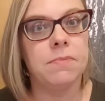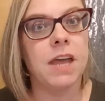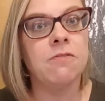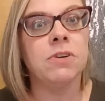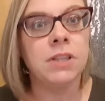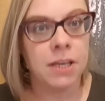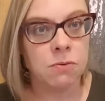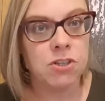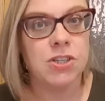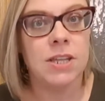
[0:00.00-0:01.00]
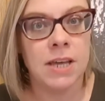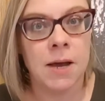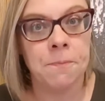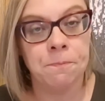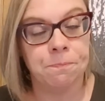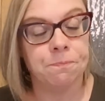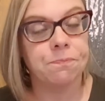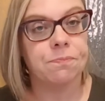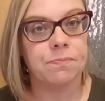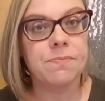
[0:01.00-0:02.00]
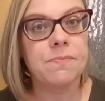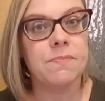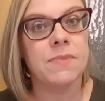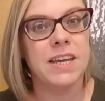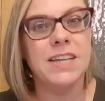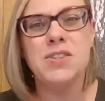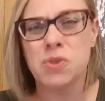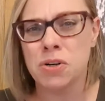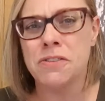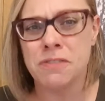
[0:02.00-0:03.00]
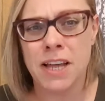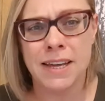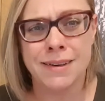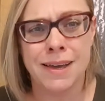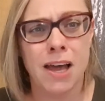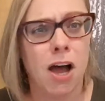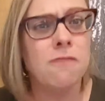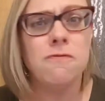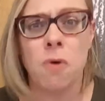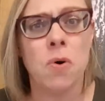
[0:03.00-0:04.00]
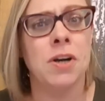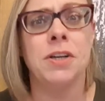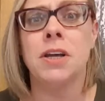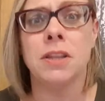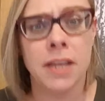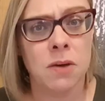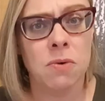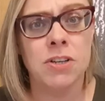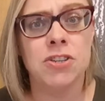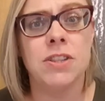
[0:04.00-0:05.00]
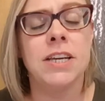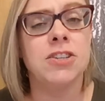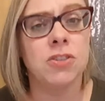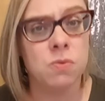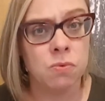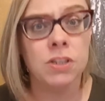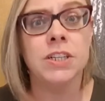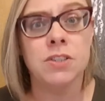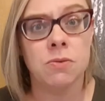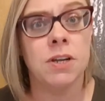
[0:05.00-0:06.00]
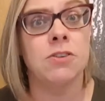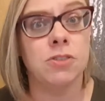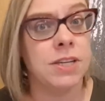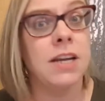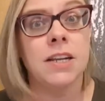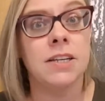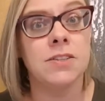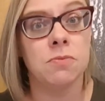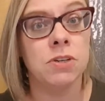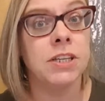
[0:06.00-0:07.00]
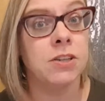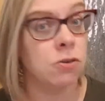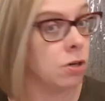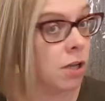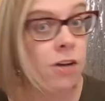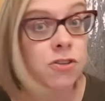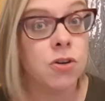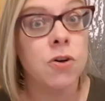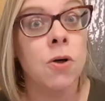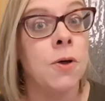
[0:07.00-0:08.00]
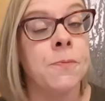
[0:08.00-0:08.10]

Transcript: Every language to them is sort of like a foreign language. They just really don't understand, and it's really neurological.